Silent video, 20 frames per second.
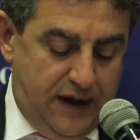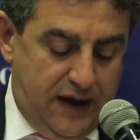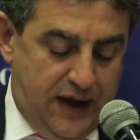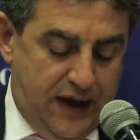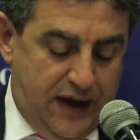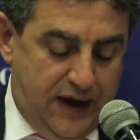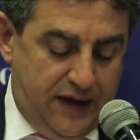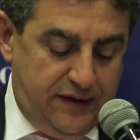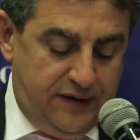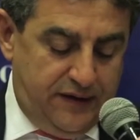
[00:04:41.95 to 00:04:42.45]

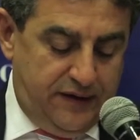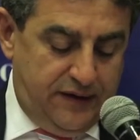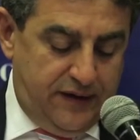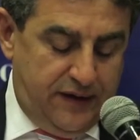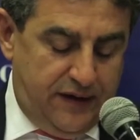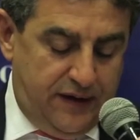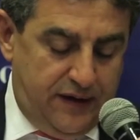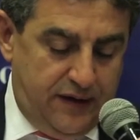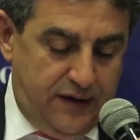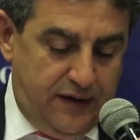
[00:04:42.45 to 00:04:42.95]
and
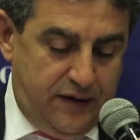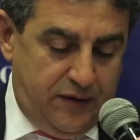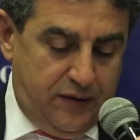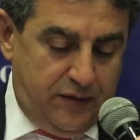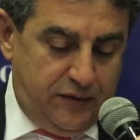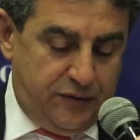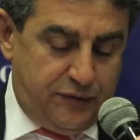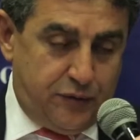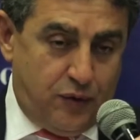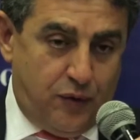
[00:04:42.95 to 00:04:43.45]

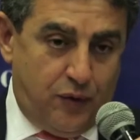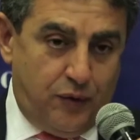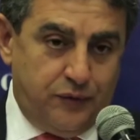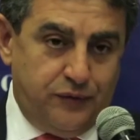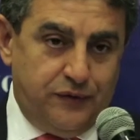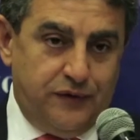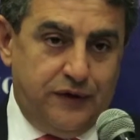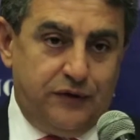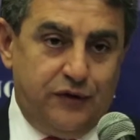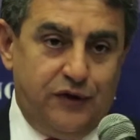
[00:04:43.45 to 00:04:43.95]

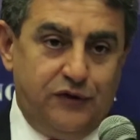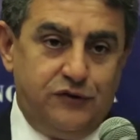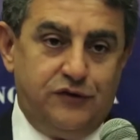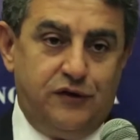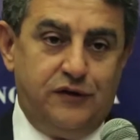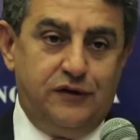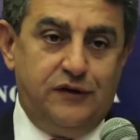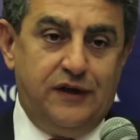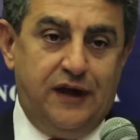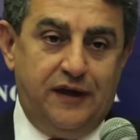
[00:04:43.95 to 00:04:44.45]
thrown the
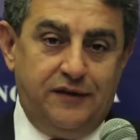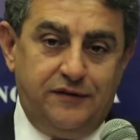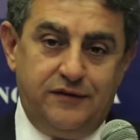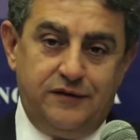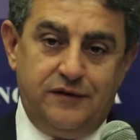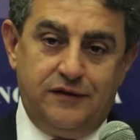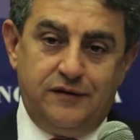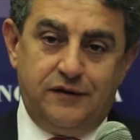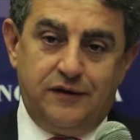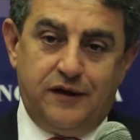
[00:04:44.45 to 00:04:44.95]
region
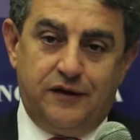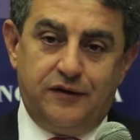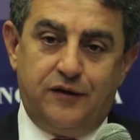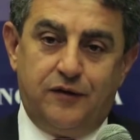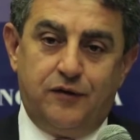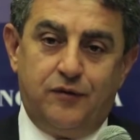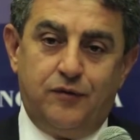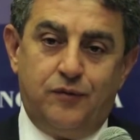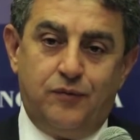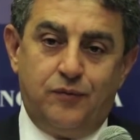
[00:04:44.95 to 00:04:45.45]
yet in
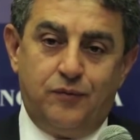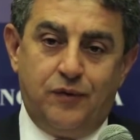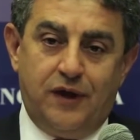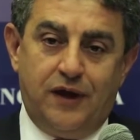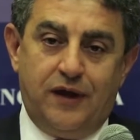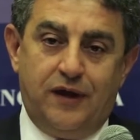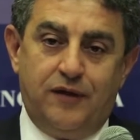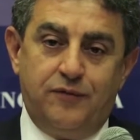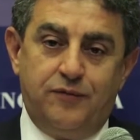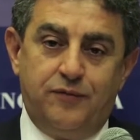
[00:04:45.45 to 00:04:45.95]
another
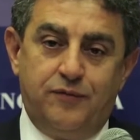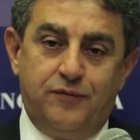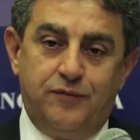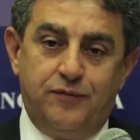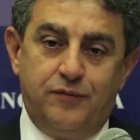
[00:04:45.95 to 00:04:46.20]
wave